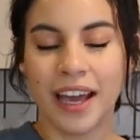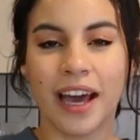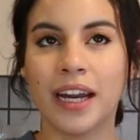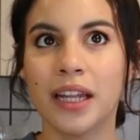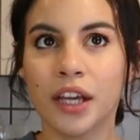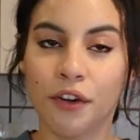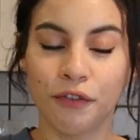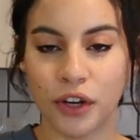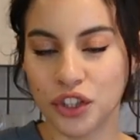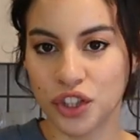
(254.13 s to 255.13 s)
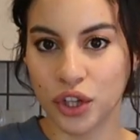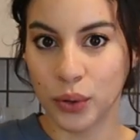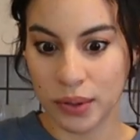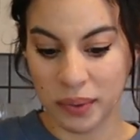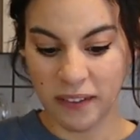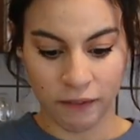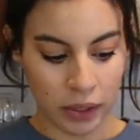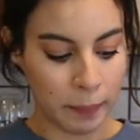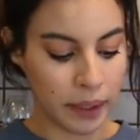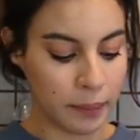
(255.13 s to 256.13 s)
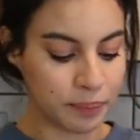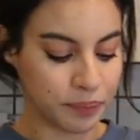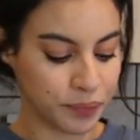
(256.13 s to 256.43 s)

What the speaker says: kind of like a French toast. I'm gonna flip it,